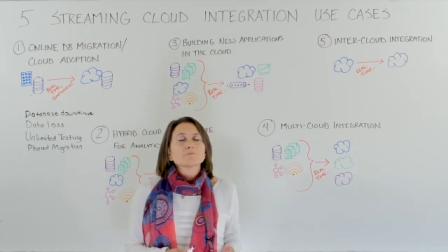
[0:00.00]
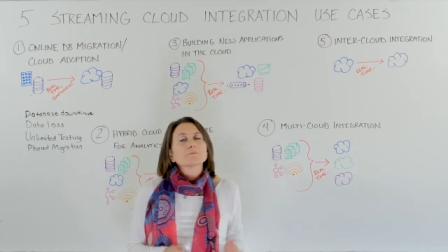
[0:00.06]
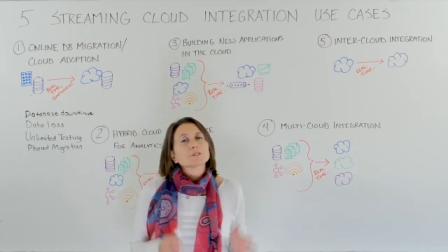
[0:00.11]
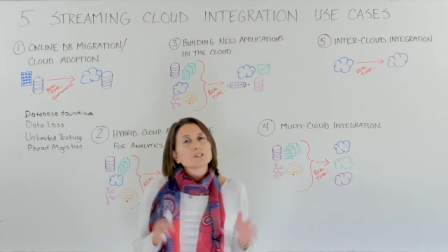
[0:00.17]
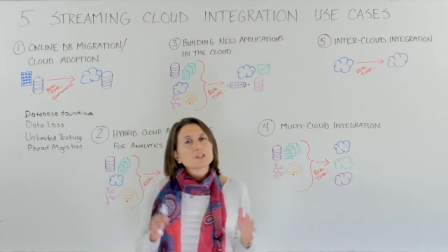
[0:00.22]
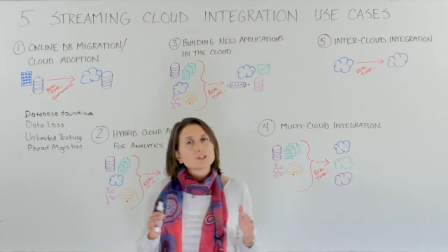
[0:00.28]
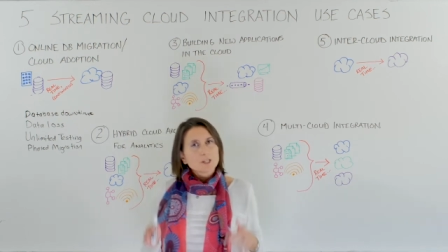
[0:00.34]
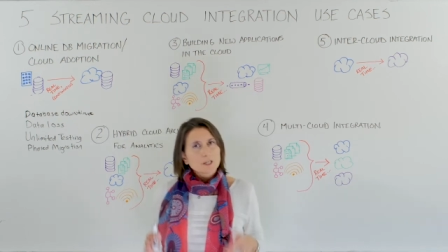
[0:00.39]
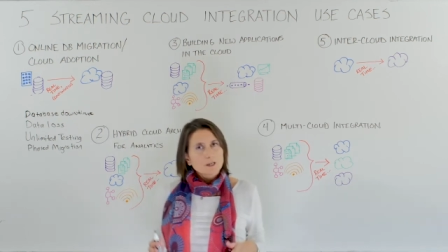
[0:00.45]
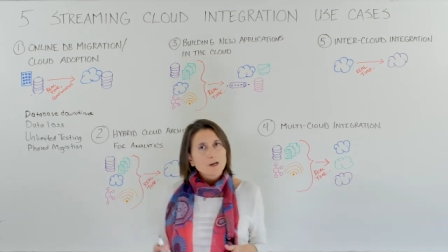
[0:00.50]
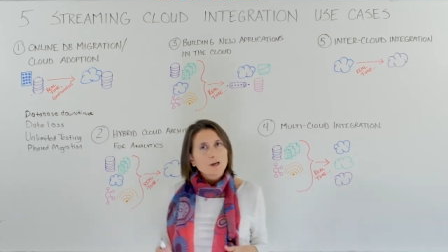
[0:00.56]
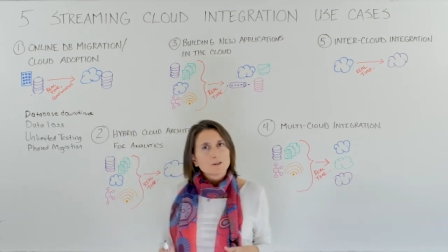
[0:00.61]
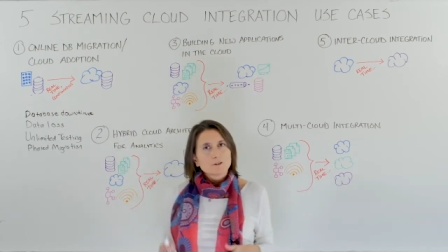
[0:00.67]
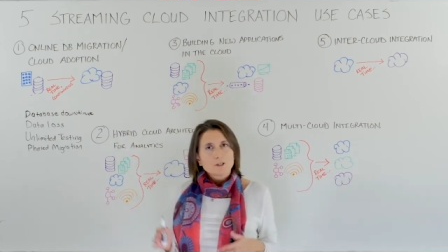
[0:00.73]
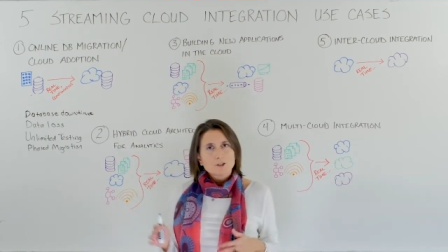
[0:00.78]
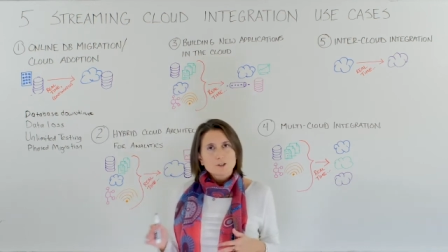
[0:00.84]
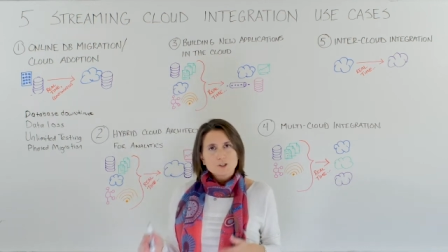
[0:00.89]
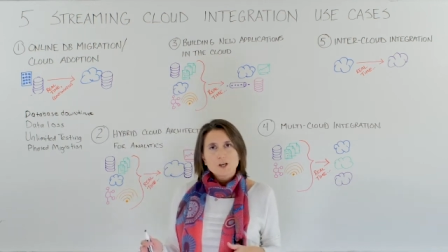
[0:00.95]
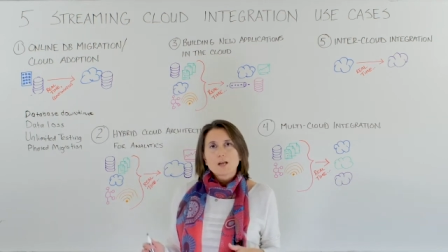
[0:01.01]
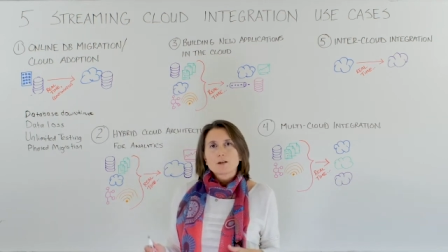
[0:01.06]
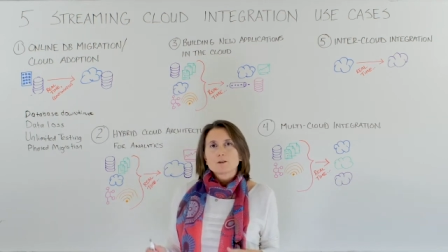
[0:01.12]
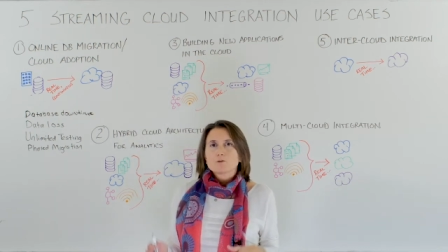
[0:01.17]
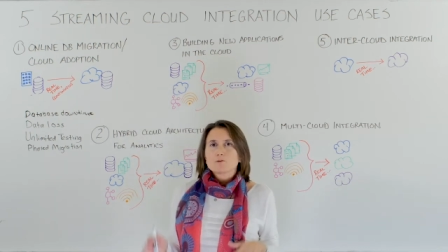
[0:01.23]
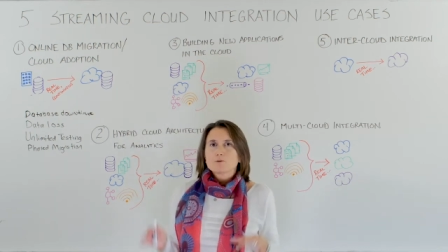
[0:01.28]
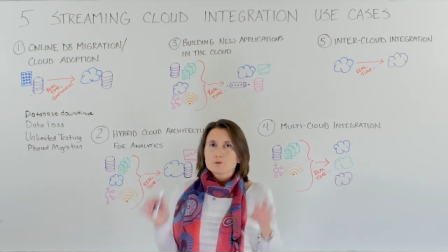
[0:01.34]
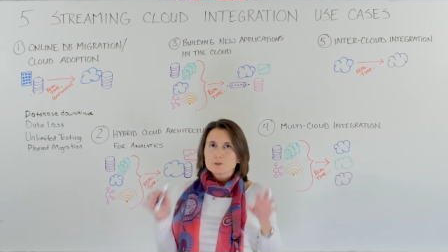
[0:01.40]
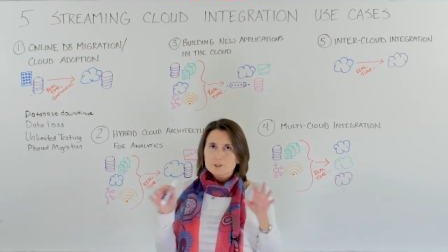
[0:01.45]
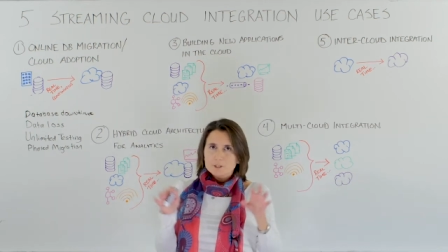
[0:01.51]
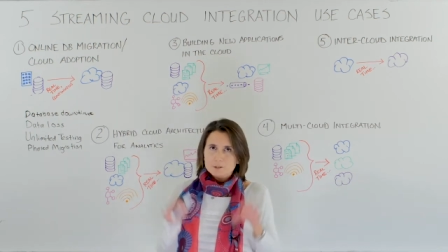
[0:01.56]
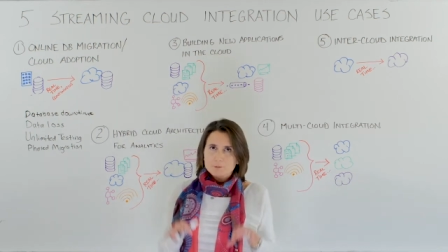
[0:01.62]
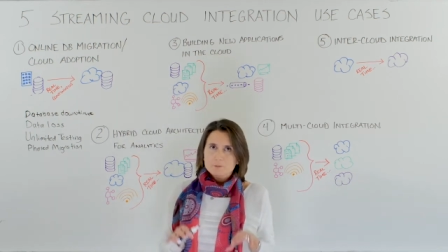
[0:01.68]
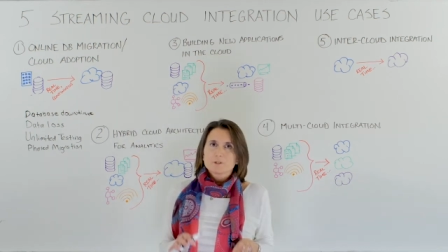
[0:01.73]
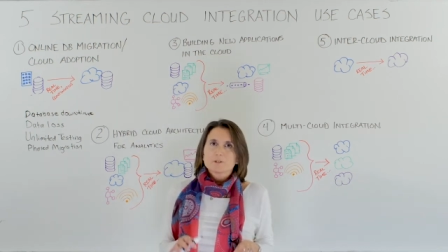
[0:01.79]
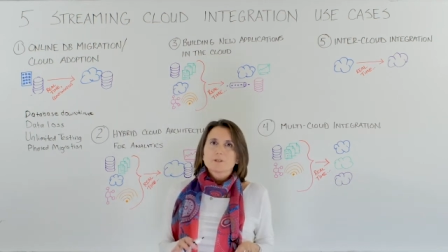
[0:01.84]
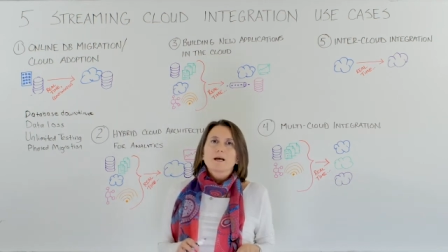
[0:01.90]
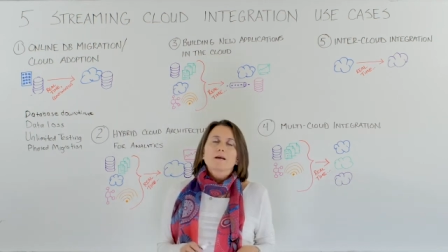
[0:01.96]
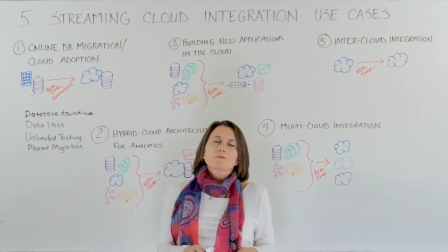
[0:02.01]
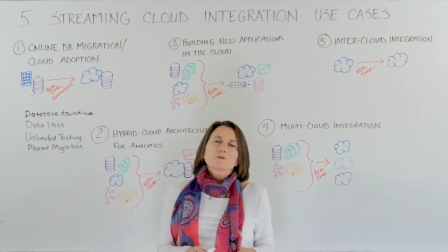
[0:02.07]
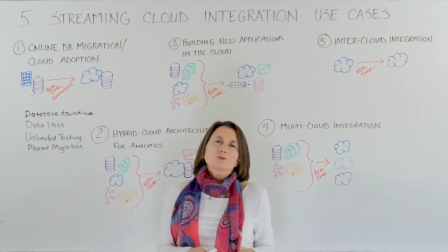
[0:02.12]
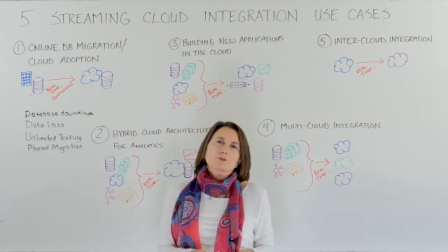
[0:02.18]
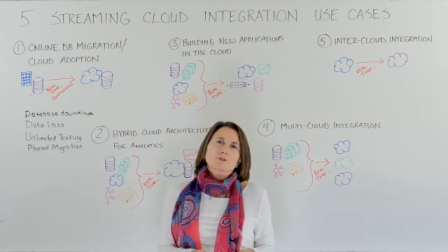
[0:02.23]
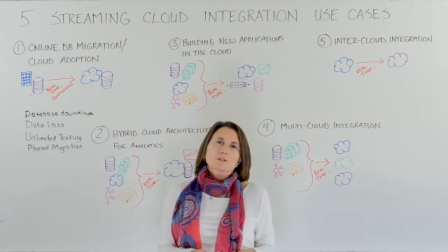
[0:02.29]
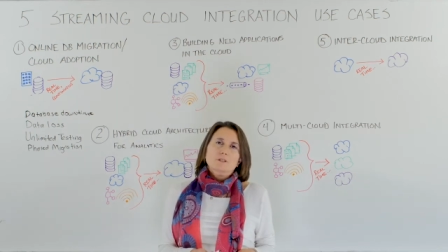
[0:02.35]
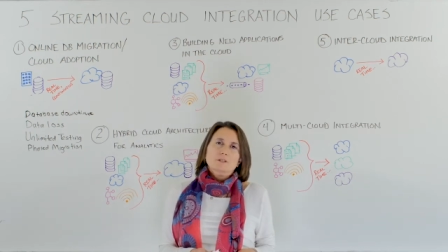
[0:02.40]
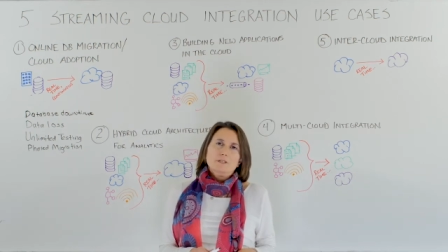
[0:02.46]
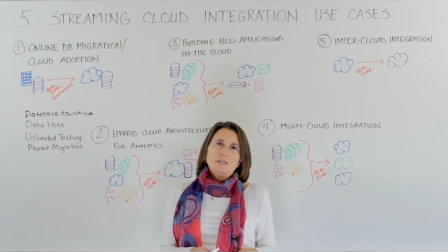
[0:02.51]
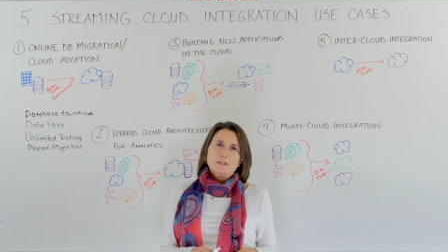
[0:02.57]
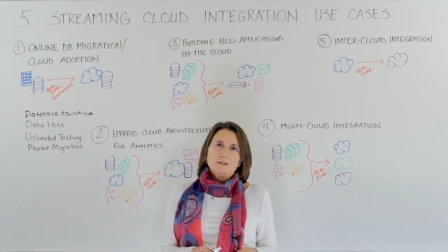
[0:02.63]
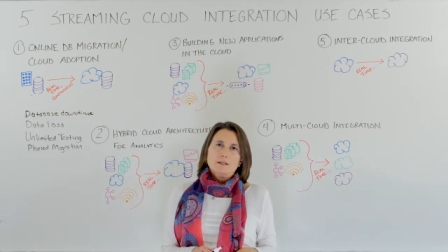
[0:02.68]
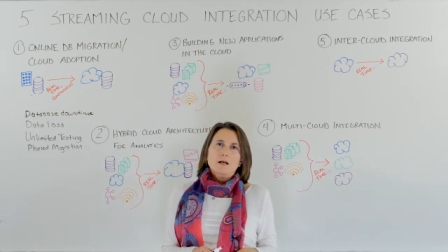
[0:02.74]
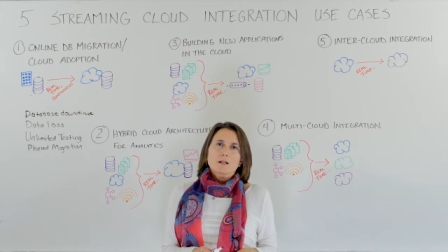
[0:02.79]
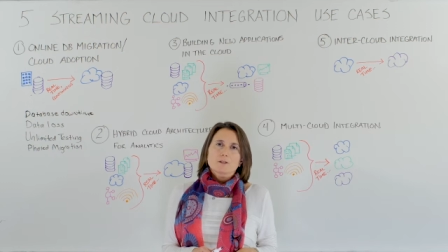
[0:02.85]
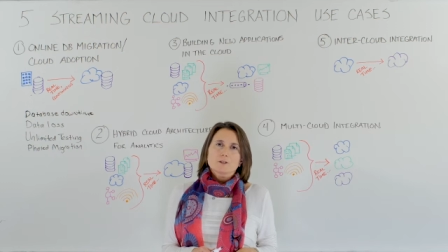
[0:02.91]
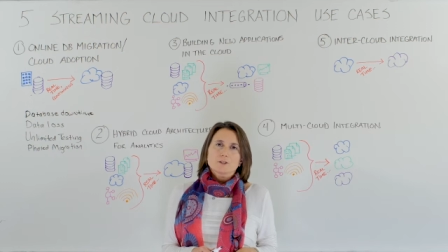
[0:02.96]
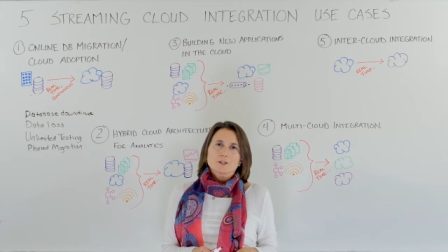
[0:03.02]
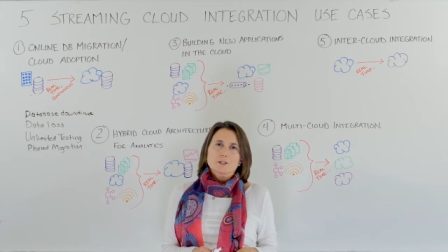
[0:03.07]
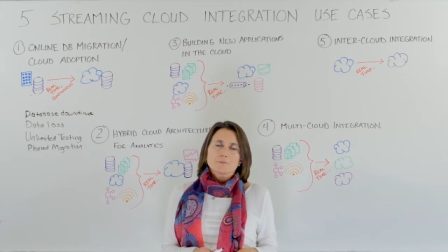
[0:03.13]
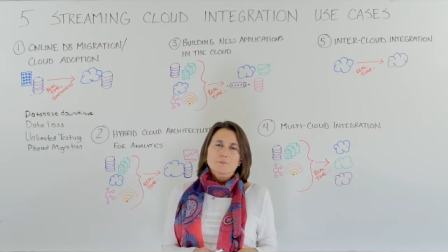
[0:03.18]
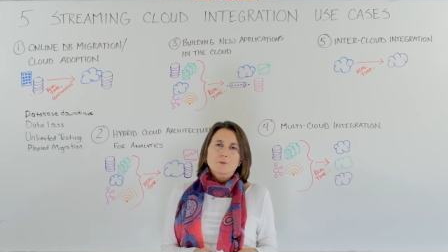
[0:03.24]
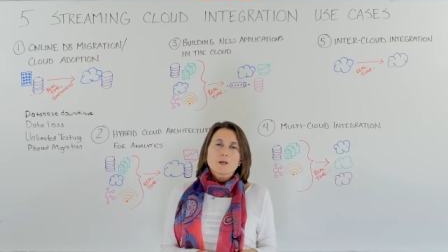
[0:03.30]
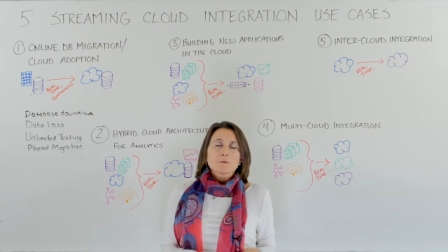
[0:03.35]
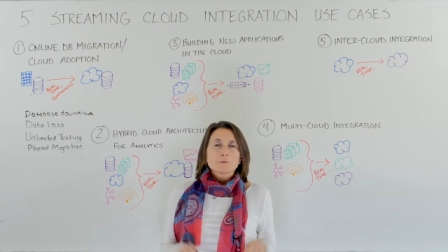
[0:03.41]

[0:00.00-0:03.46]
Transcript: please check out our channel for a deeper dive into this technology.